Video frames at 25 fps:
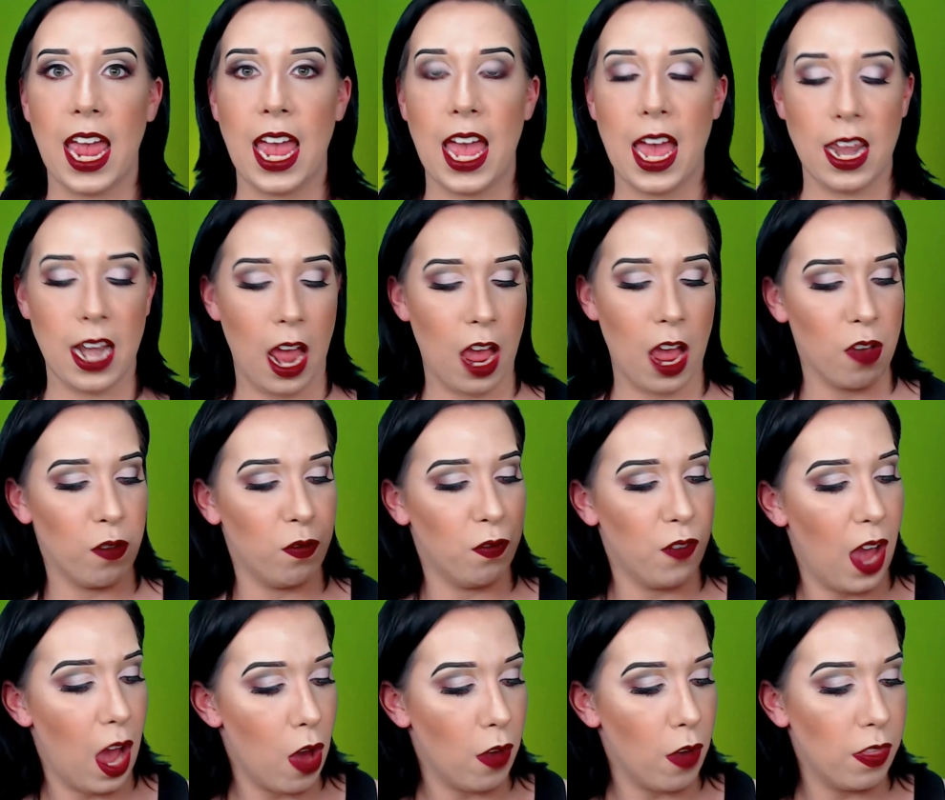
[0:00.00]
And I
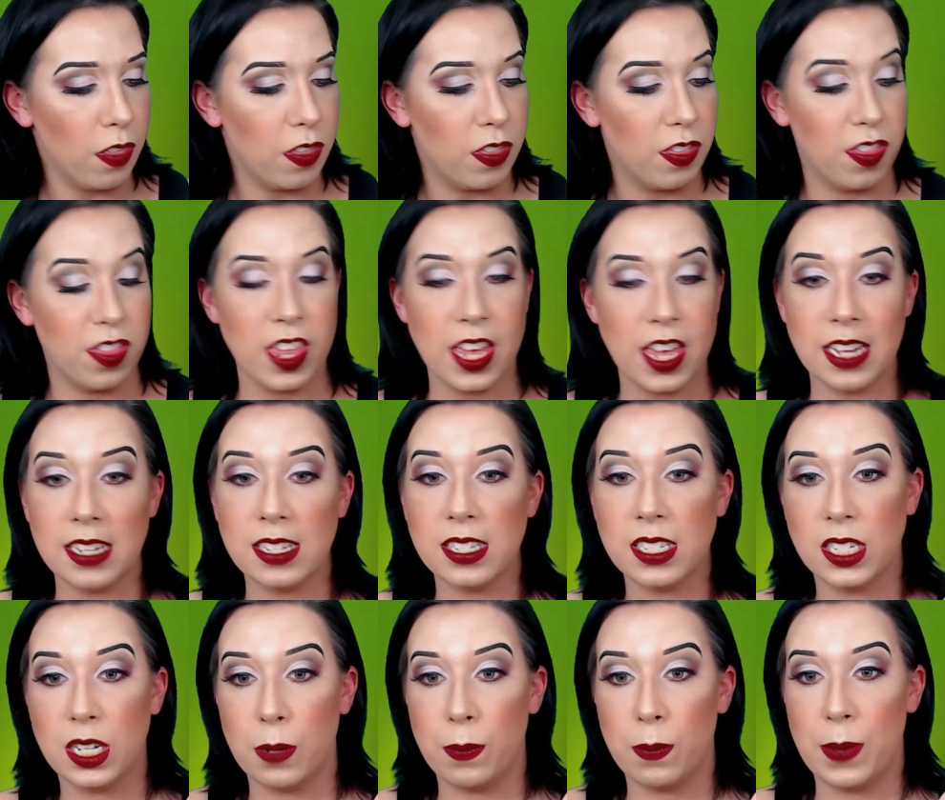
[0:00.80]
found
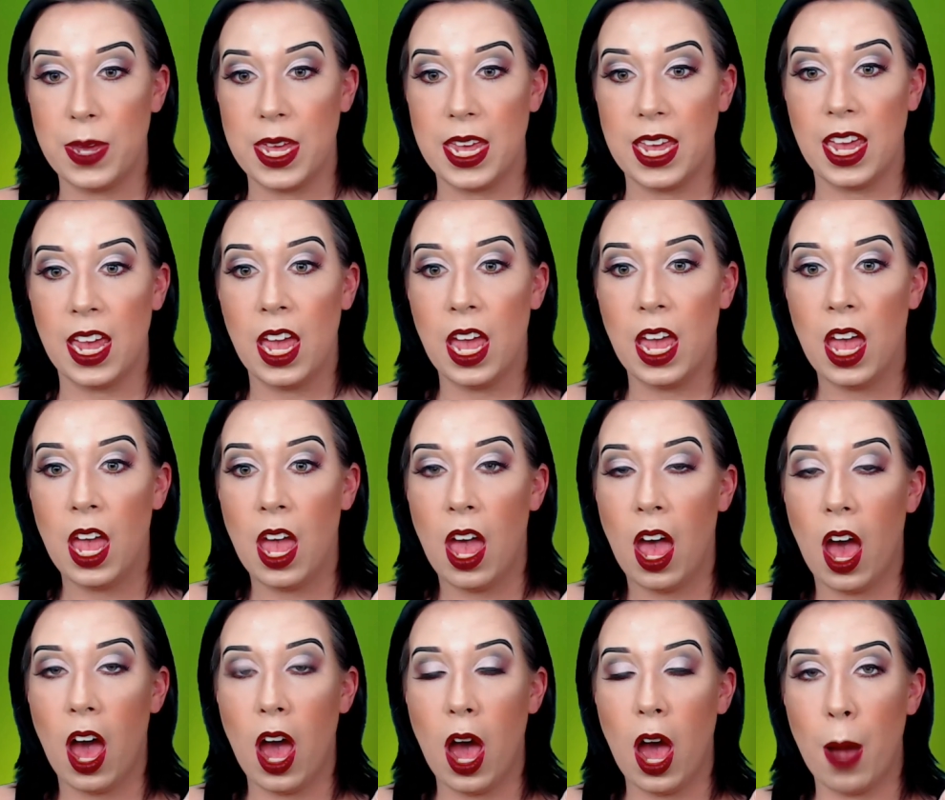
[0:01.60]
this to be
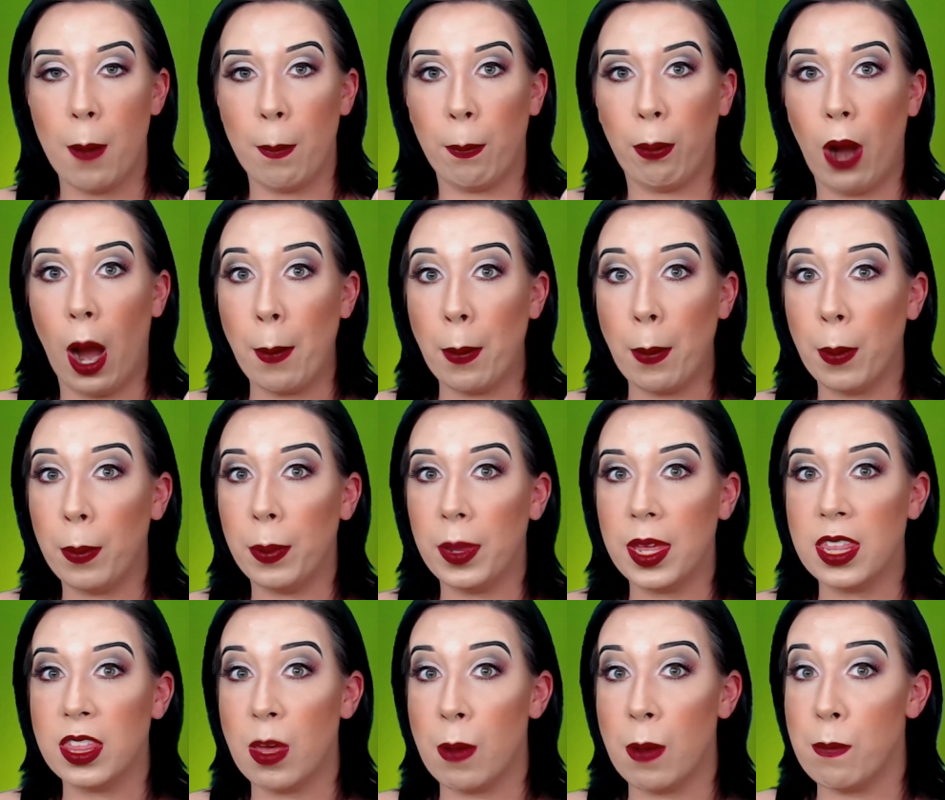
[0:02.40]

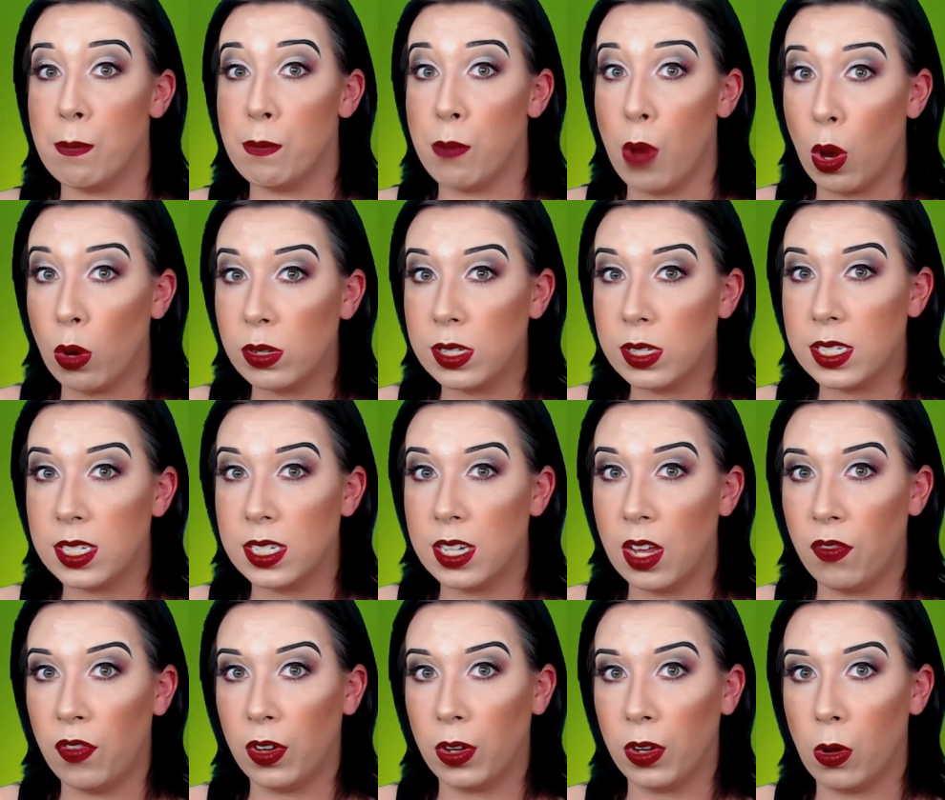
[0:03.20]
probably the most
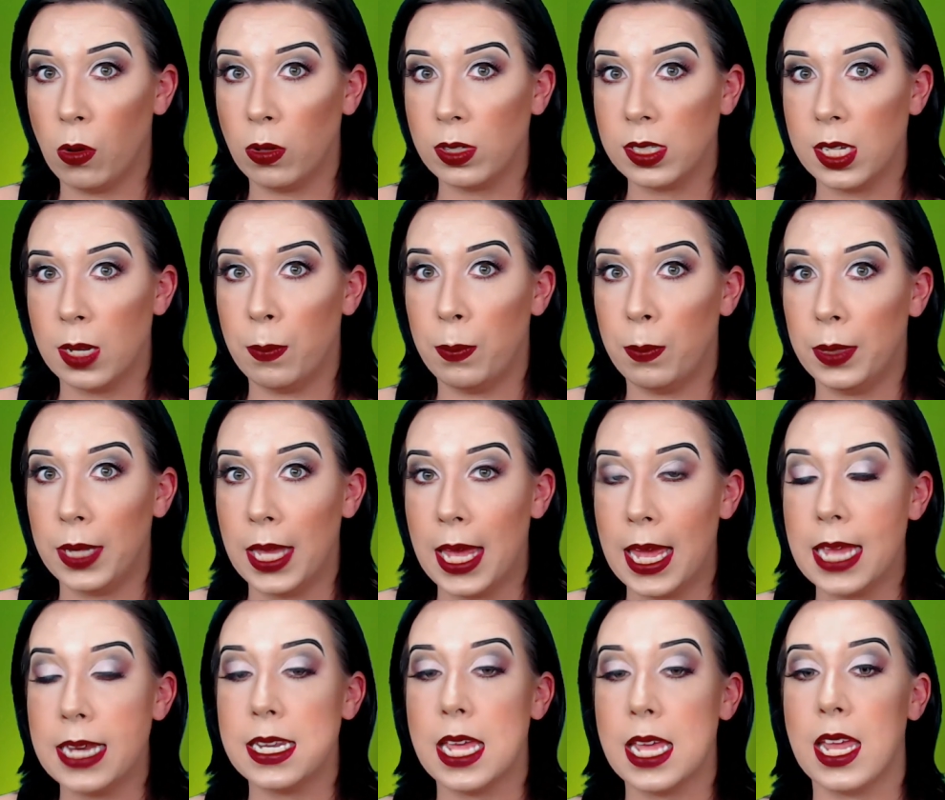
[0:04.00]
difficult to
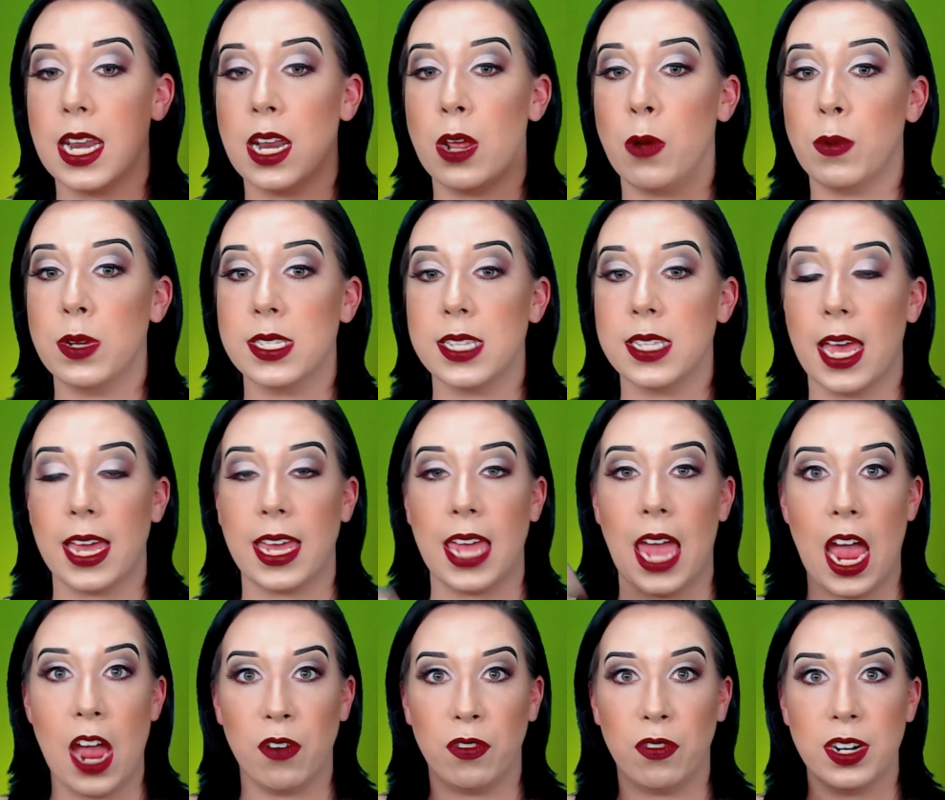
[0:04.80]
blend, and it was
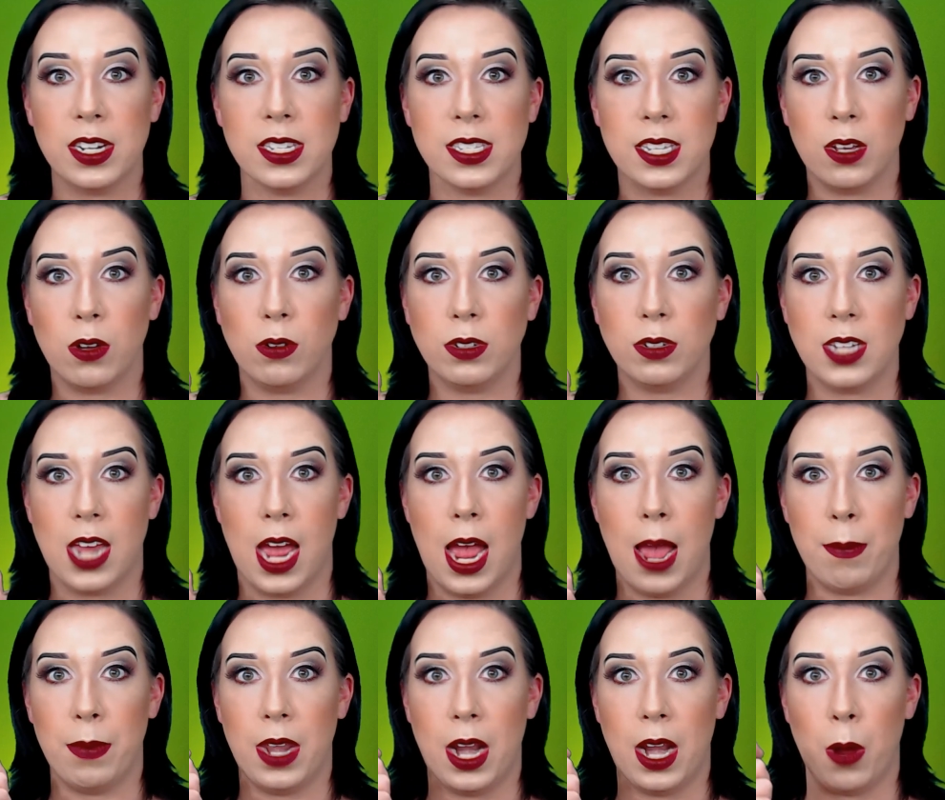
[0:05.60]
like every single
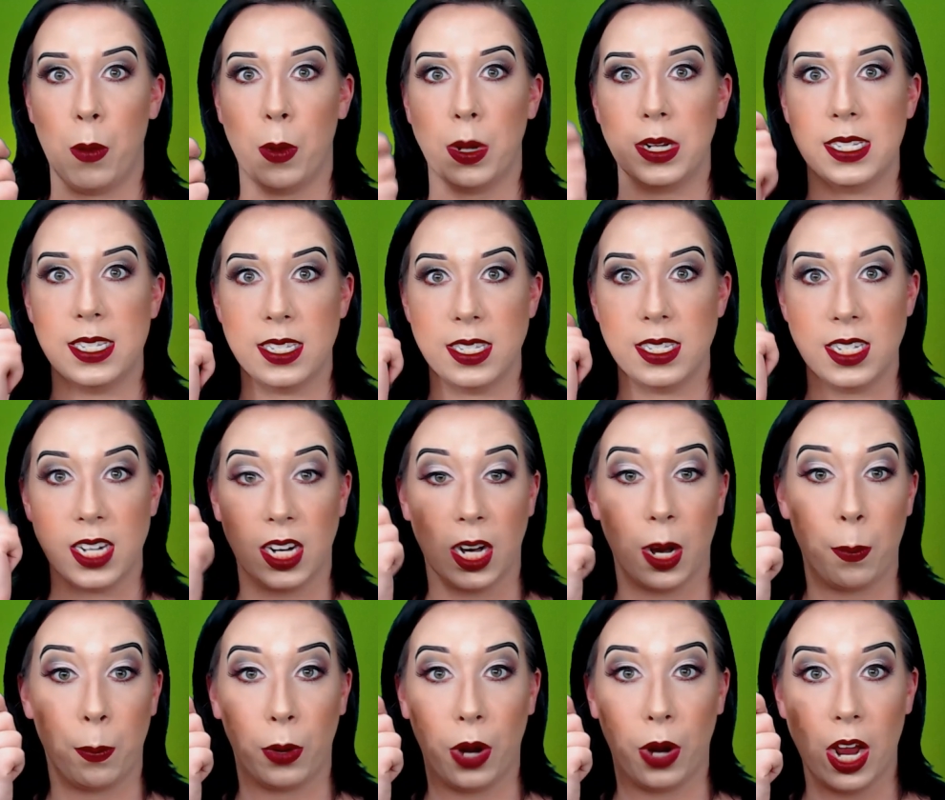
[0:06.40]
time that I would
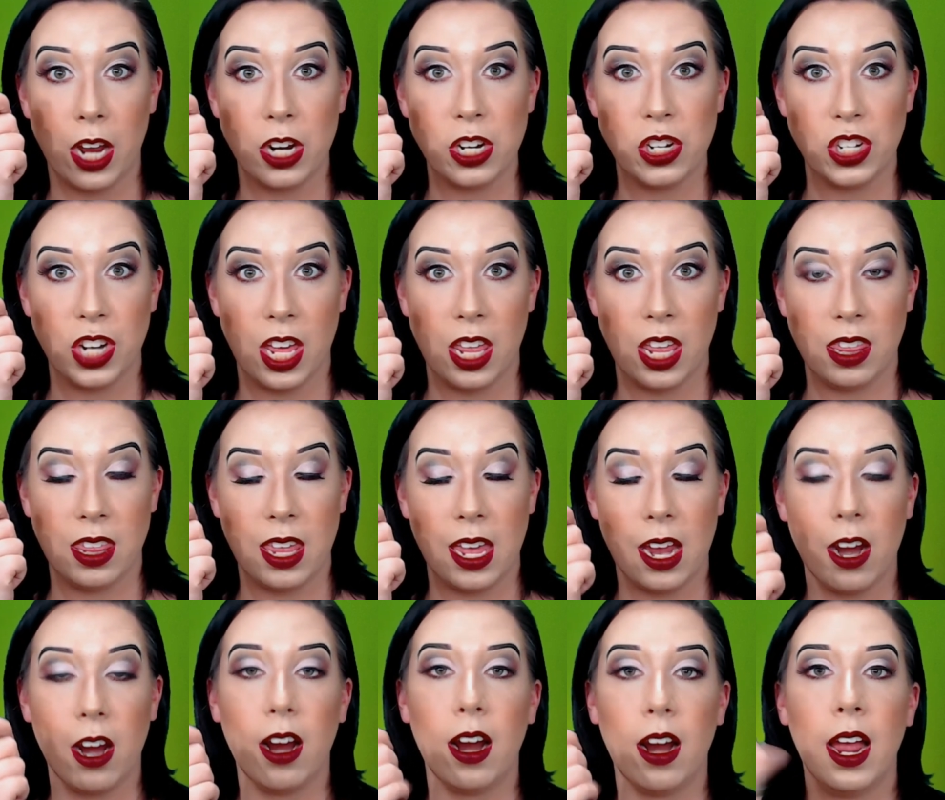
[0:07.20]
stick a brush in
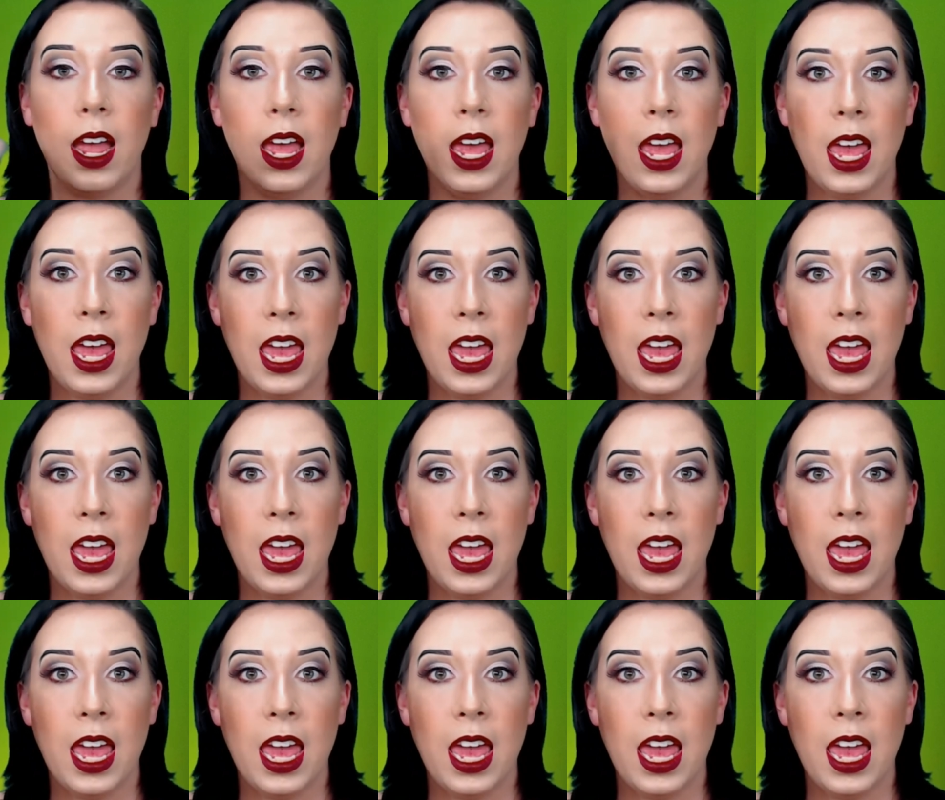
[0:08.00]
there,